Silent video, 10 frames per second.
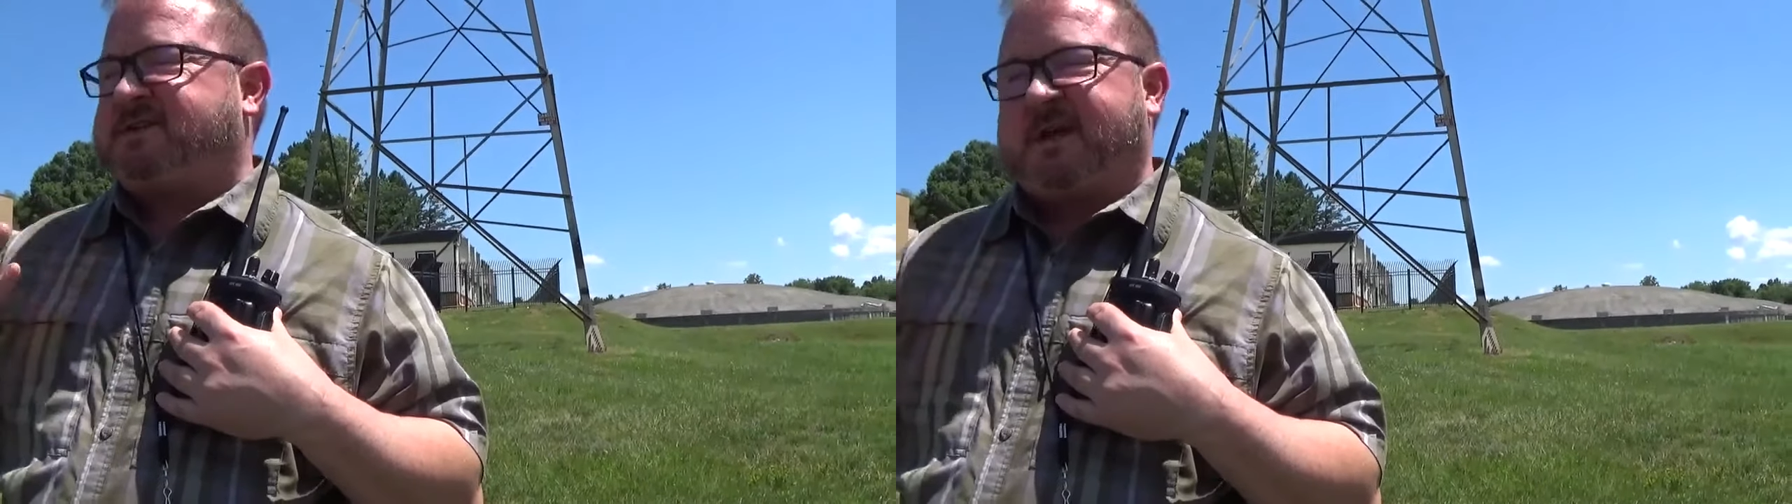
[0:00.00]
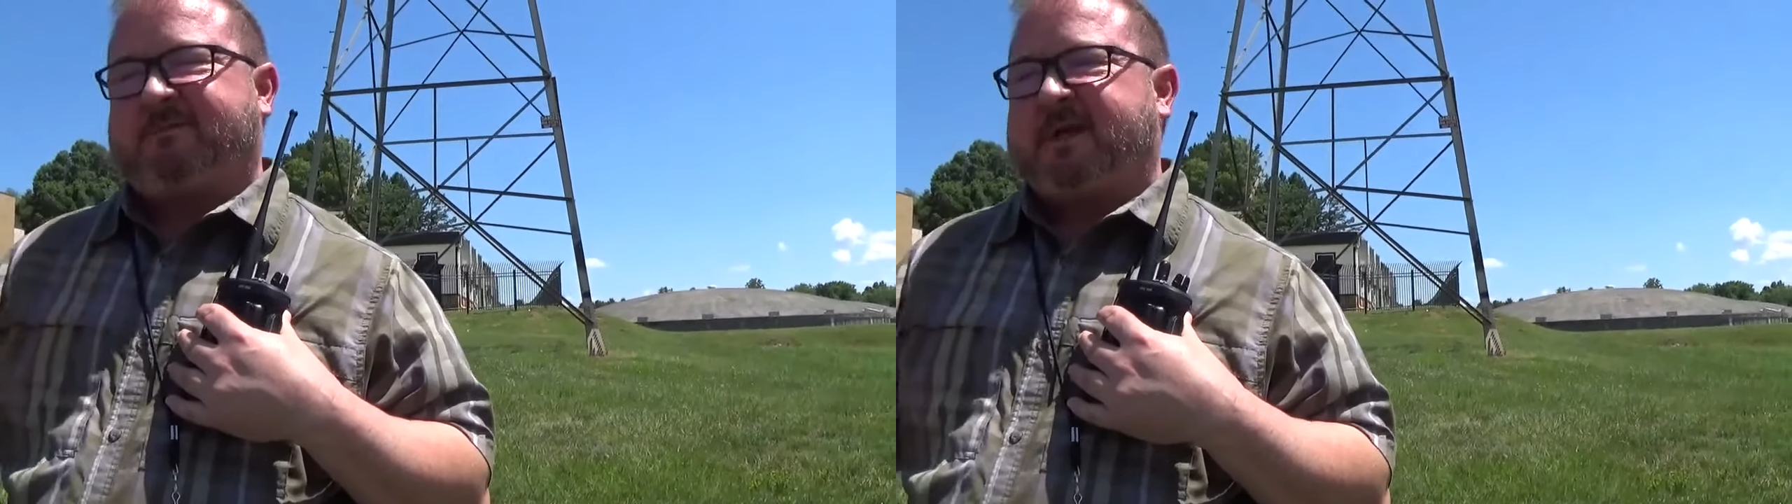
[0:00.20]

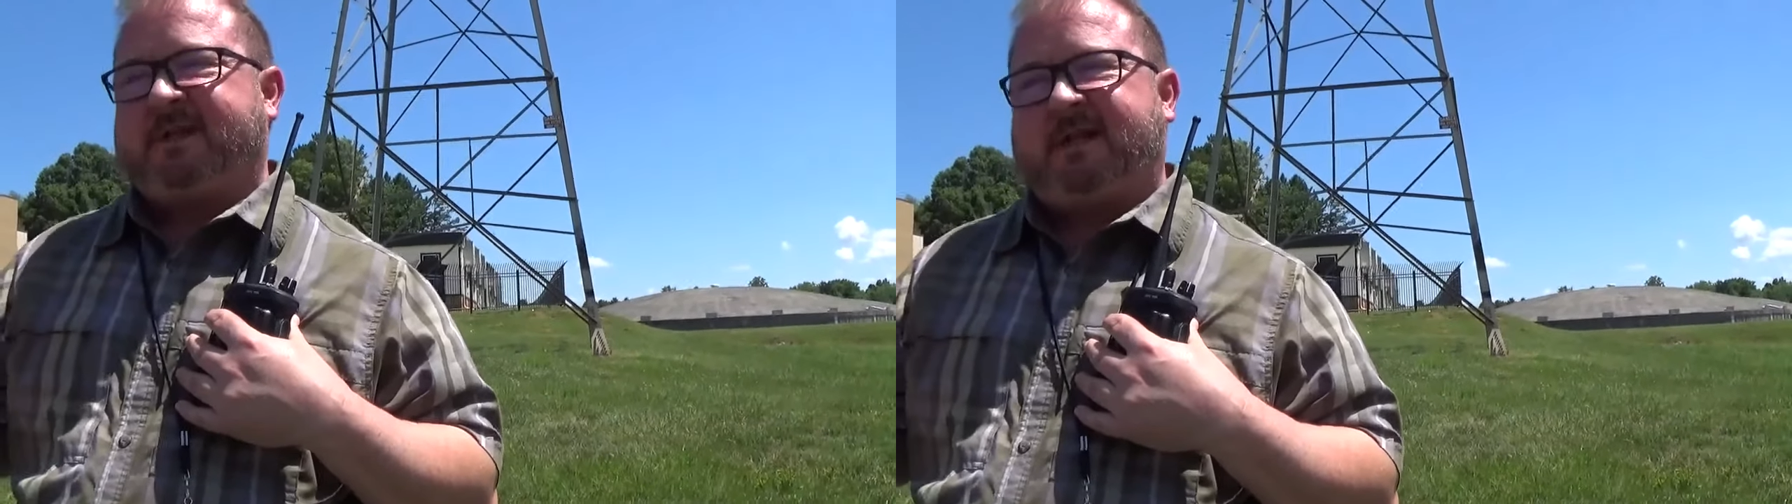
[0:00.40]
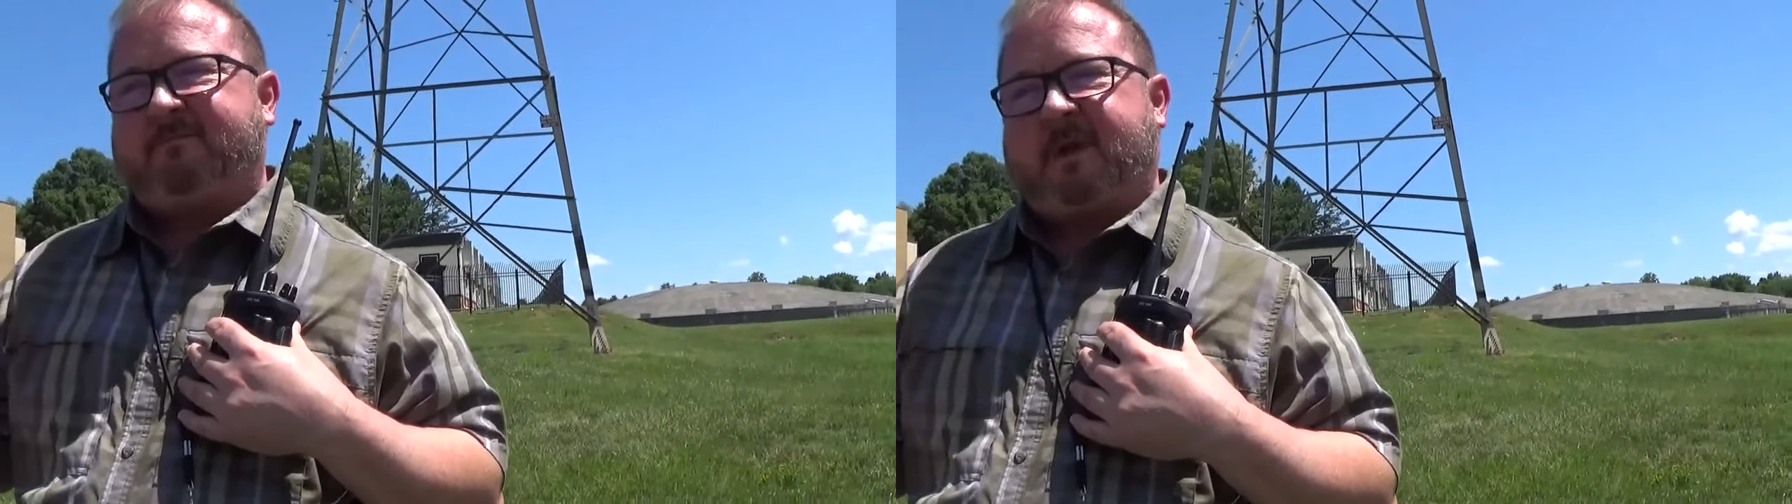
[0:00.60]

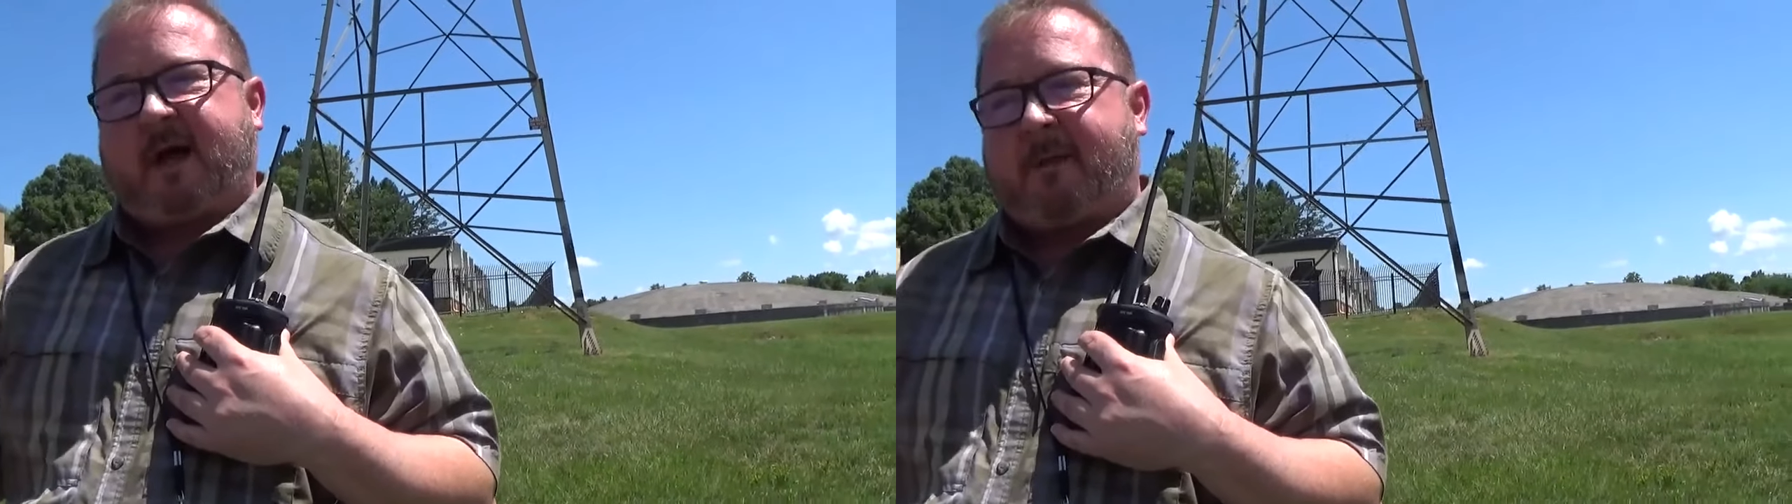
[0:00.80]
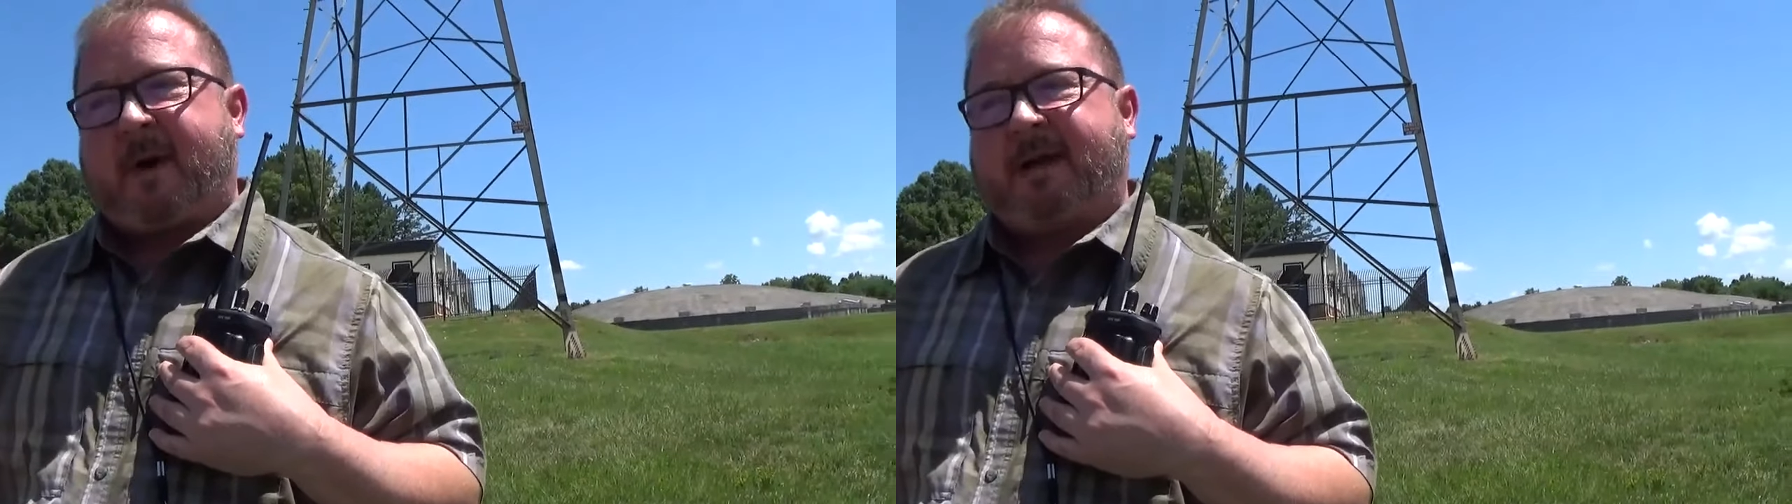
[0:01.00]
something that
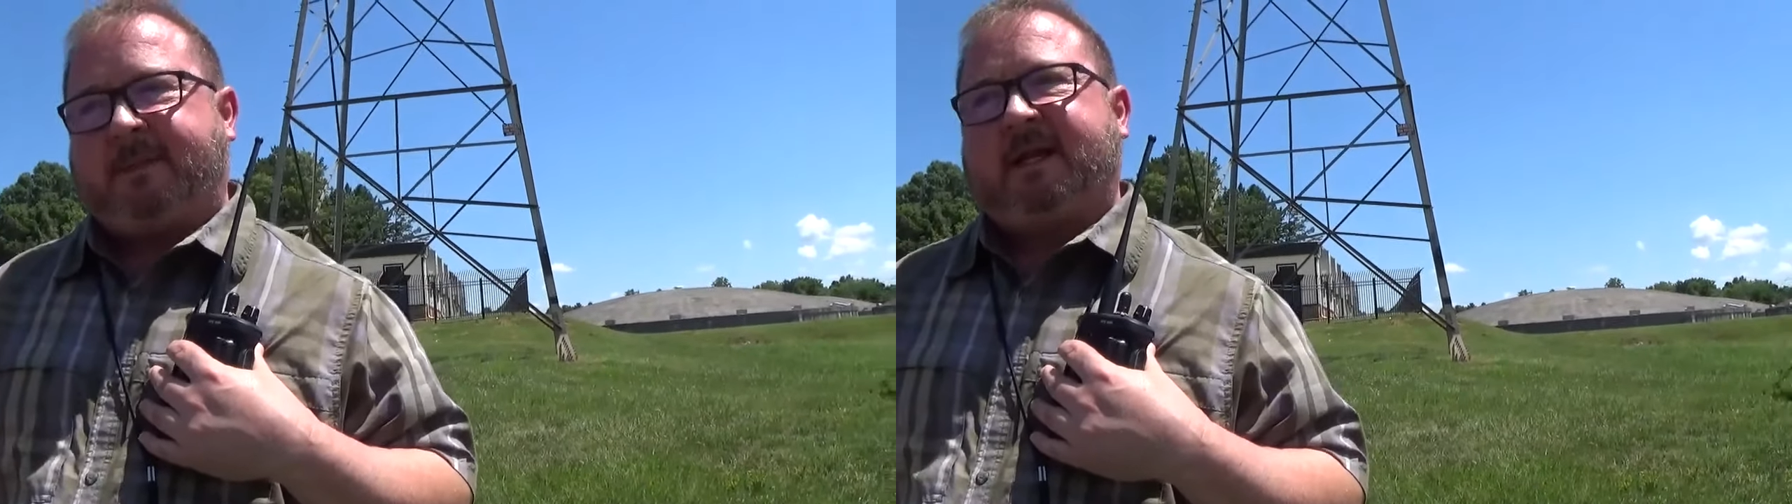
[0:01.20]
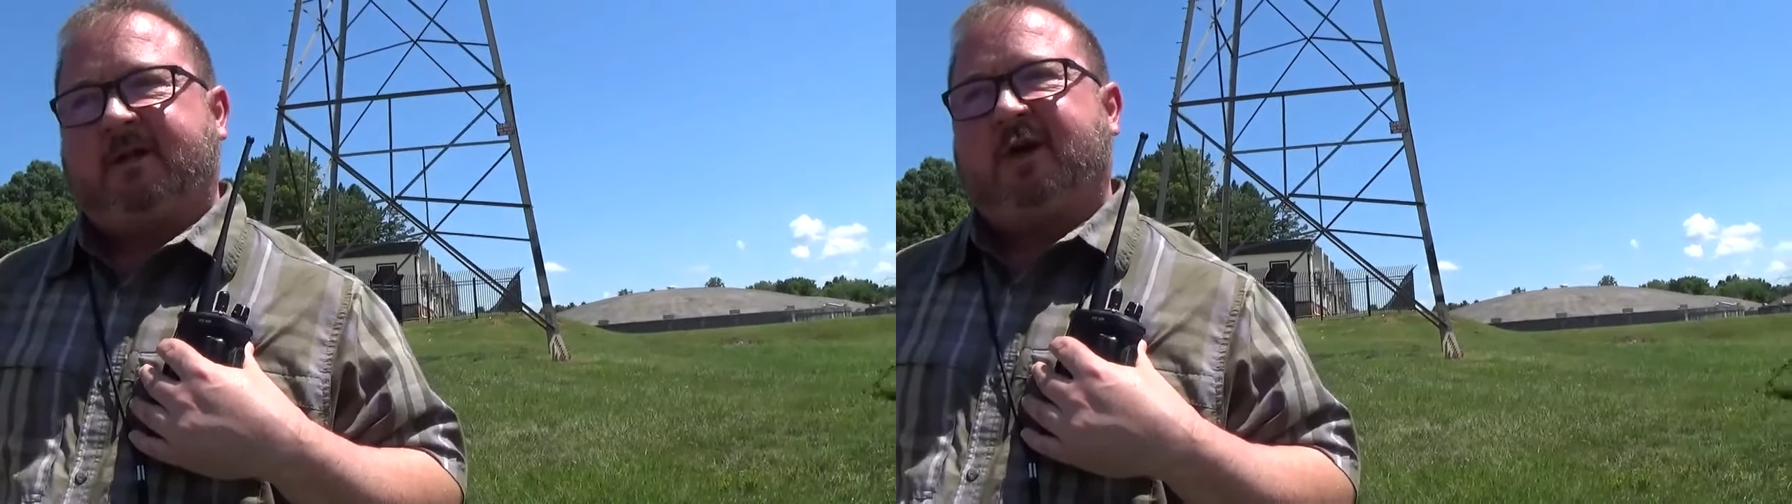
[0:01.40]
I
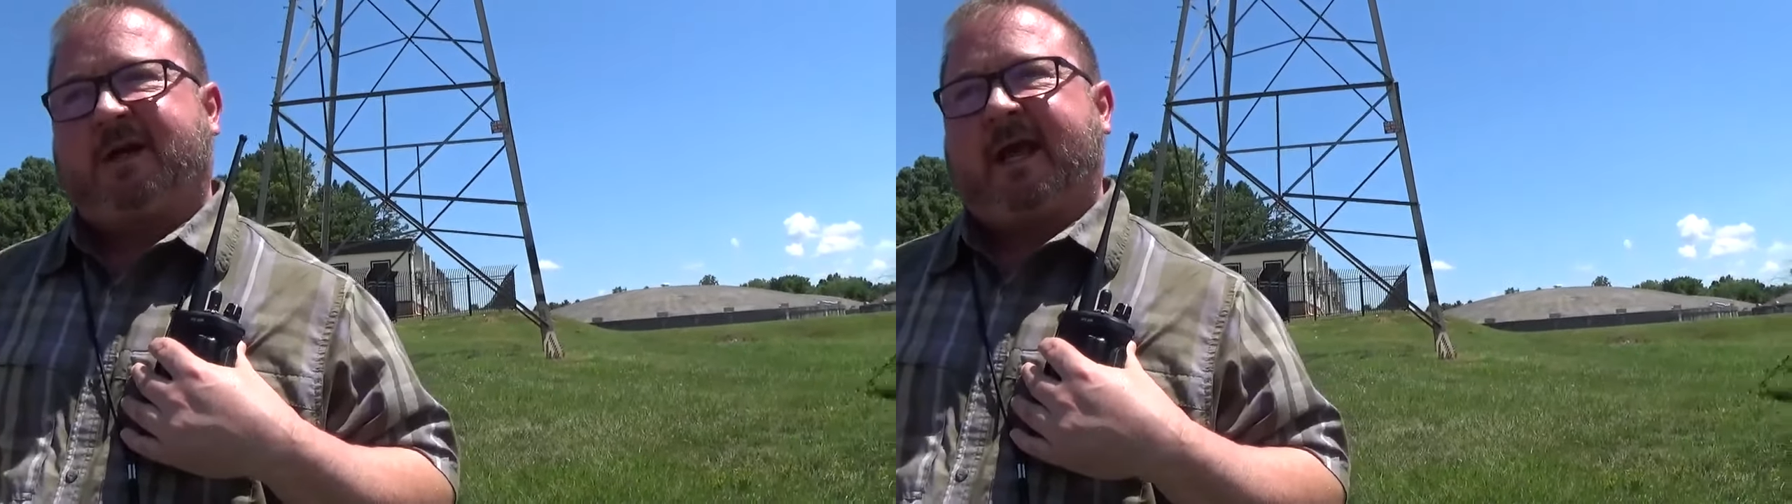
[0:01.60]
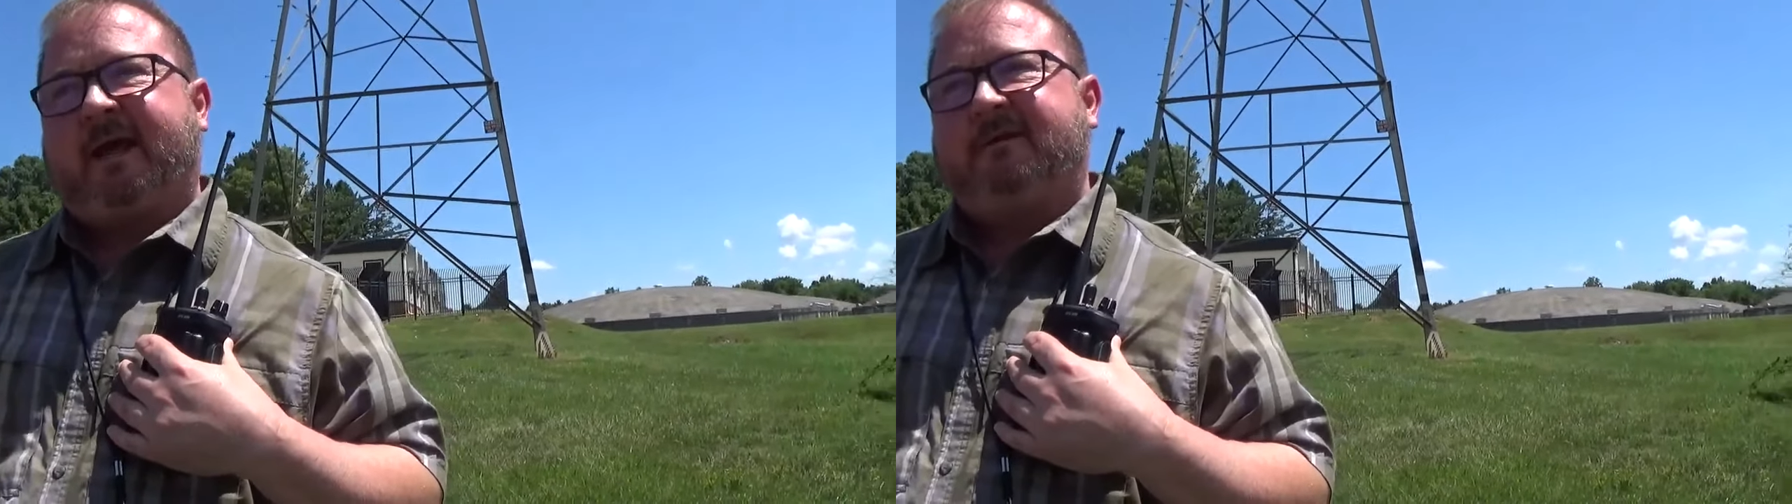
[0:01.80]
might need to
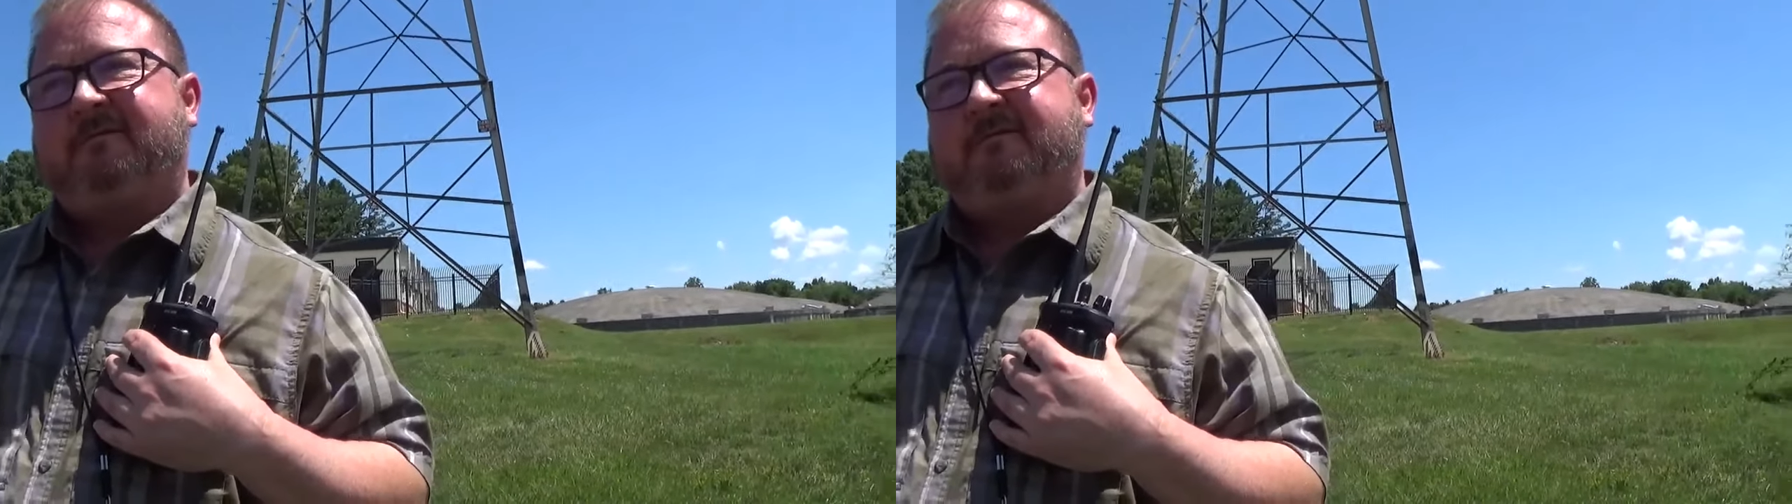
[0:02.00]
look at.